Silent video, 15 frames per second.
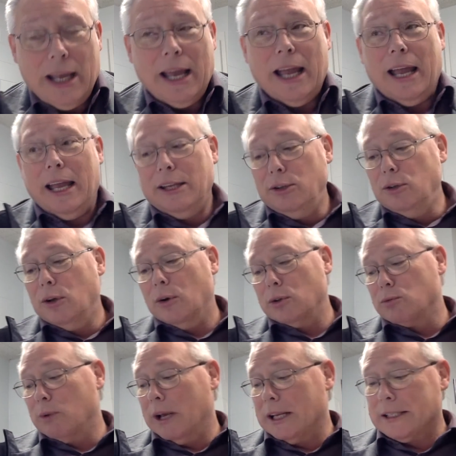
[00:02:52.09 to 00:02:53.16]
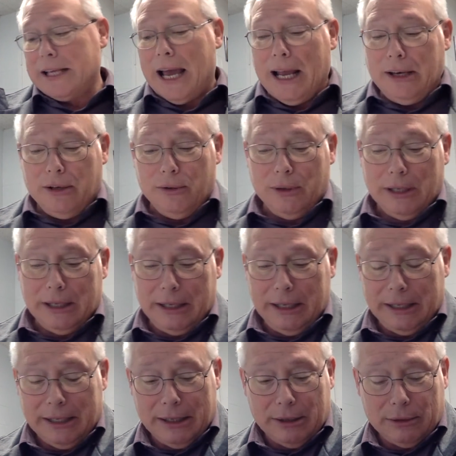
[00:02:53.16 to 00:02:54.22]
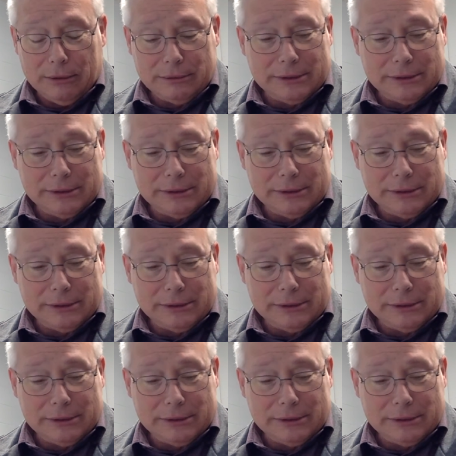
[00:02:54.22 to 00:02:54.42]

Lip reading: And you know as well as I do, in a